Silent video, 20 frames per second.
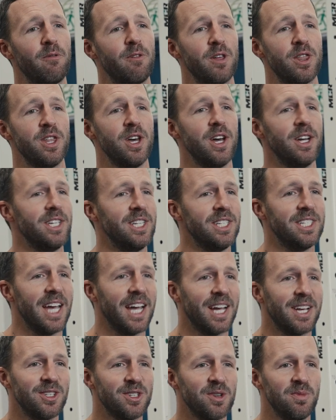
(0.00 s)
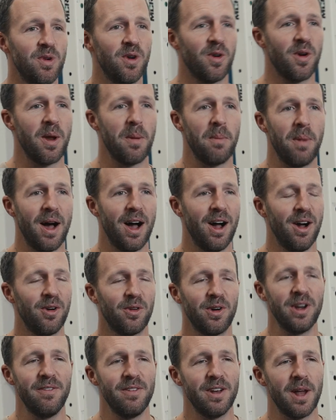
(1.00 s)
for 30 seconds or more on a bar,
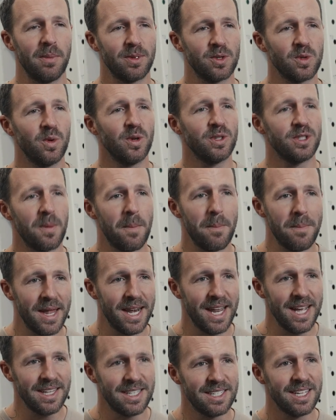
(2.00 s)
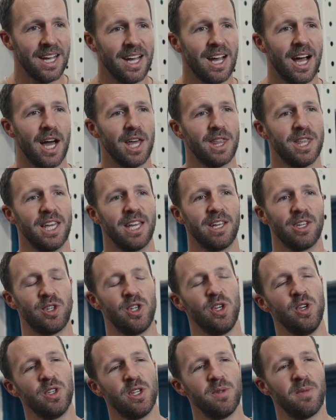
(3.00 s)
or even up towards a minute, I think
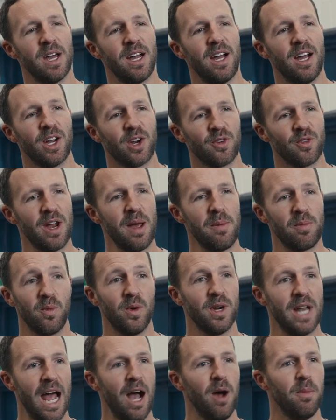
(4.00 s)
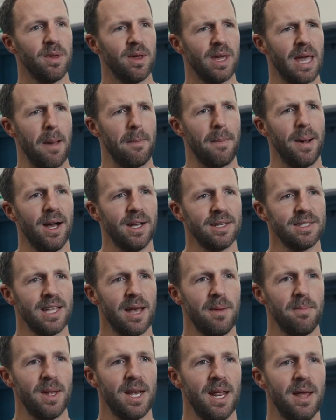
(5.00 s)
using a grip would help you get past
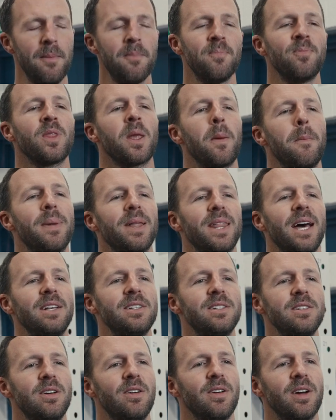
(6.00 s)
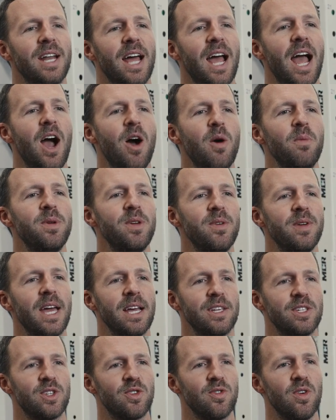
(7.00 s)
that minute, but that's not going to help you
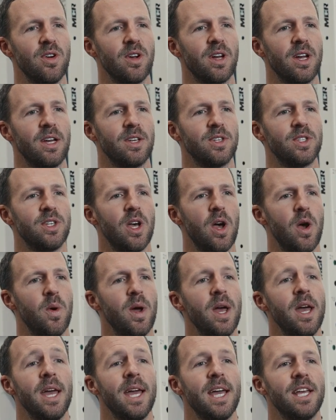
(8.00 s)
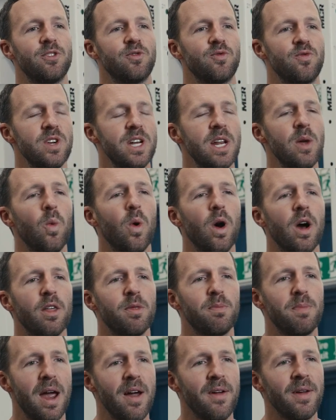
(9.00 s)
get stronger. So it's really
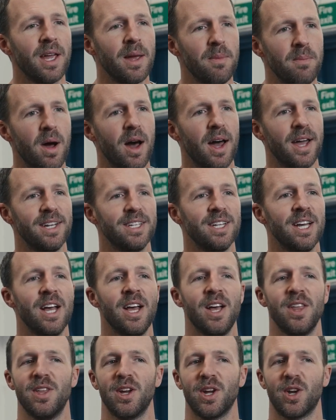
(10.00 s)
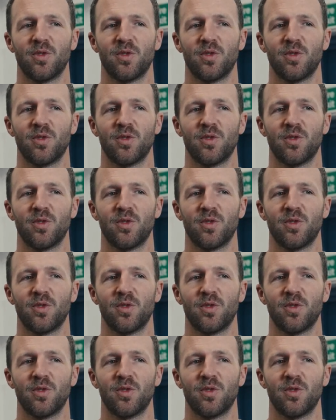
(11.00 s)
worth bearing in mind that